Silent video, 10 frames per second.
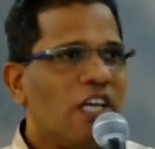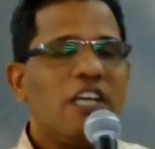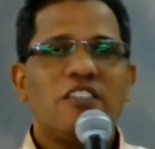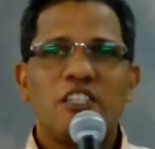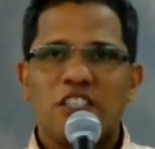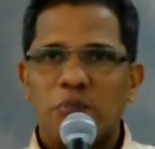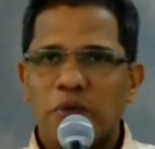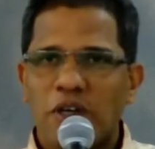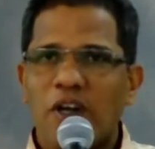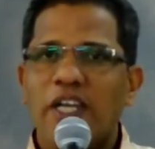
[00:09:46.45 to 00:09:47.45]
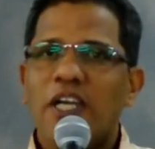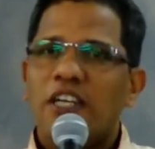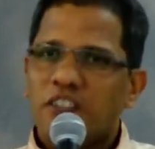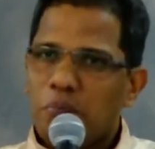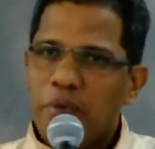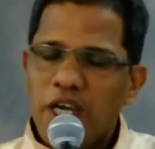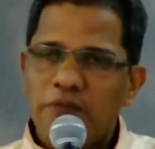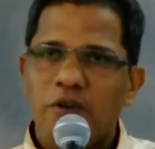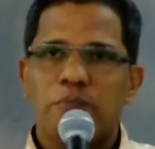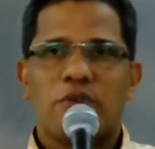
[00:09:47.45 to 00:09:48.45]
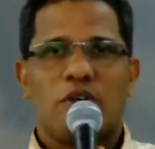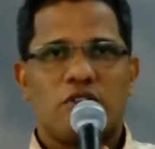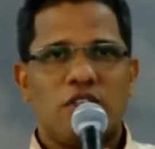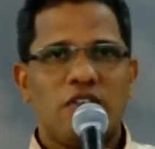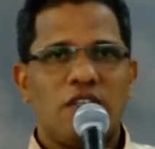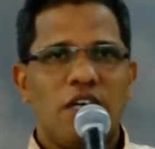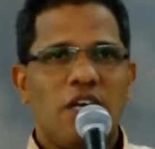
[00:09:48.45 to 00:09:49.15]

it's a temporarily, it's a painful process.